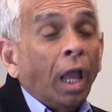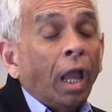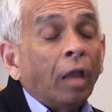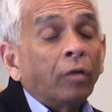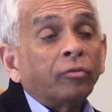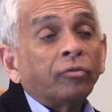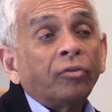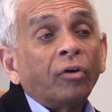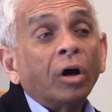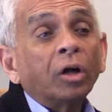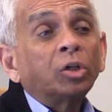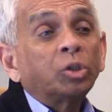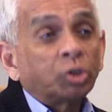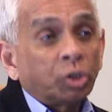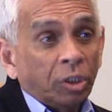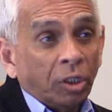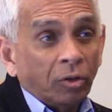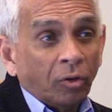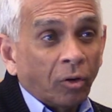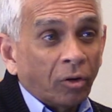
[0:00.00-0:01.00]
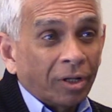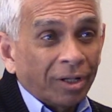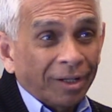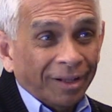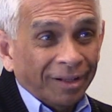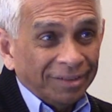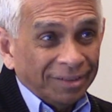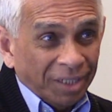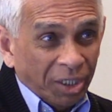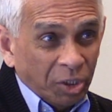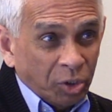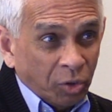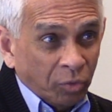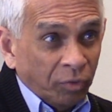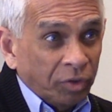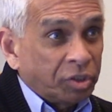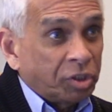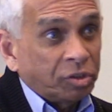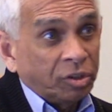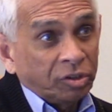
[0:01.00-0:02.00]
a functional organization,
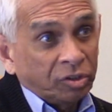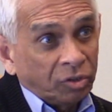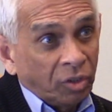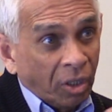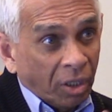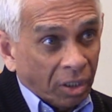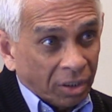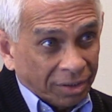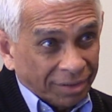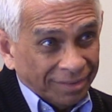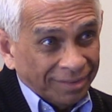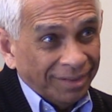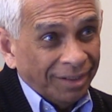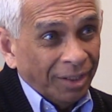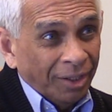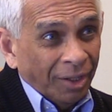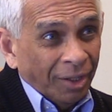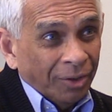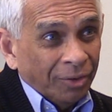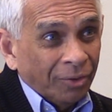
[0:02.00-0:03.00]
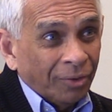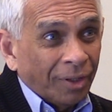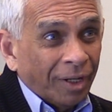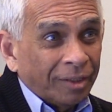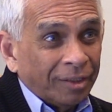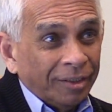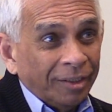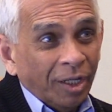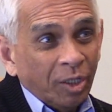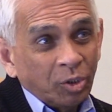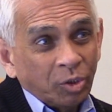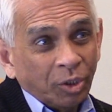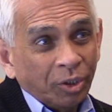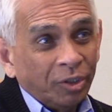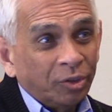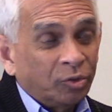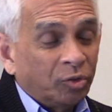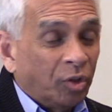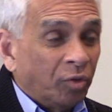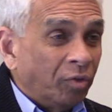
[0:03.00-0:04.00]
which it is not. United Nations
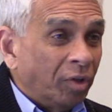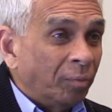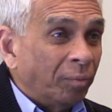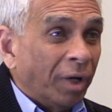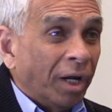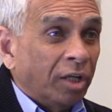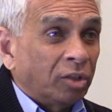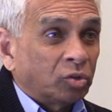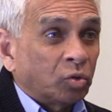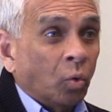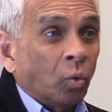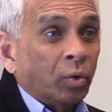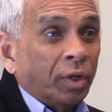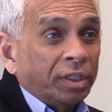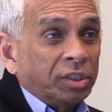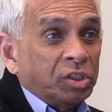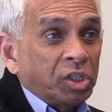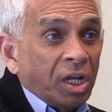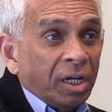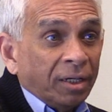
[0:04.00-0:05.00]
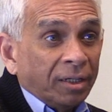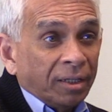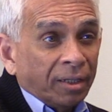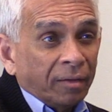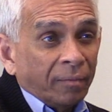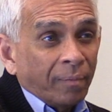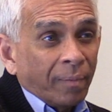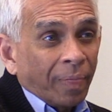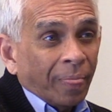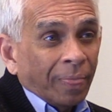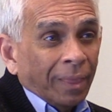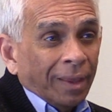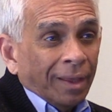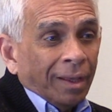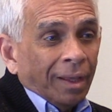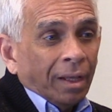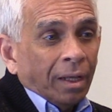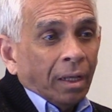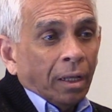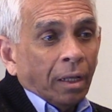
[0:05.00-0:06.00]
is driven by its own agenda,
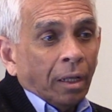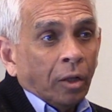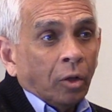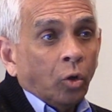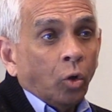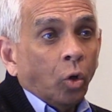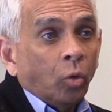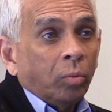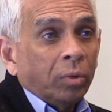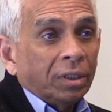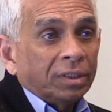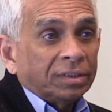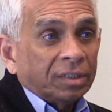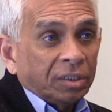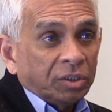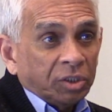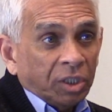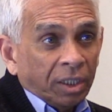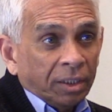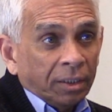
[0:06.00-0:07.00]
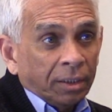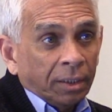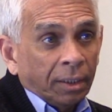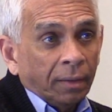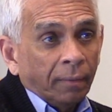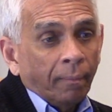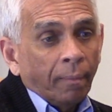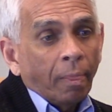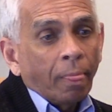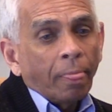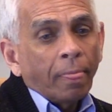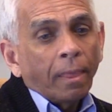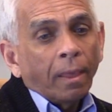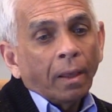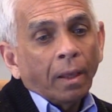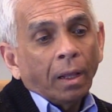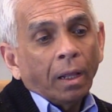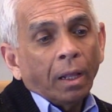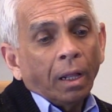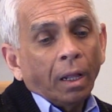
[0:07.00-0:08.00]
a globalist agenda,
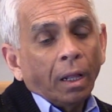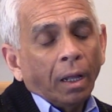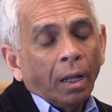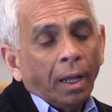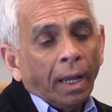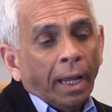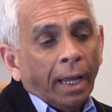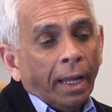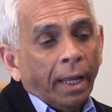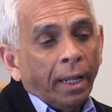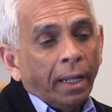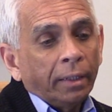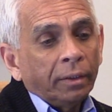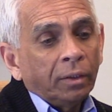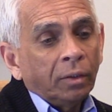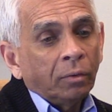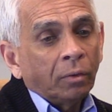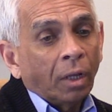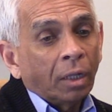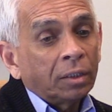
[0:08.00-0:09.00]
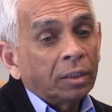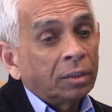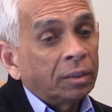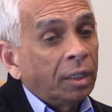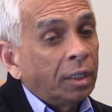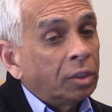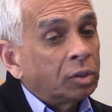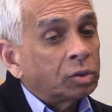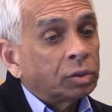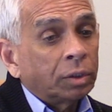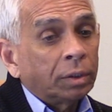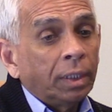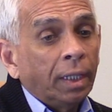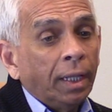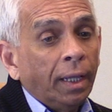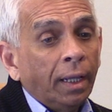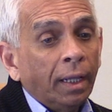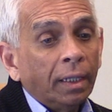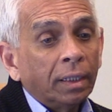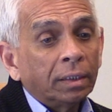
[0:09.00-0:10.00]
and United Nations
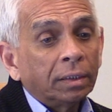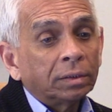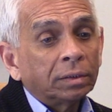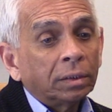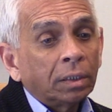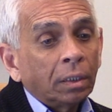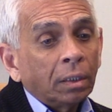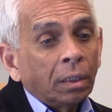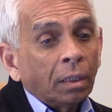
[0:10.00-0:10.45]
is,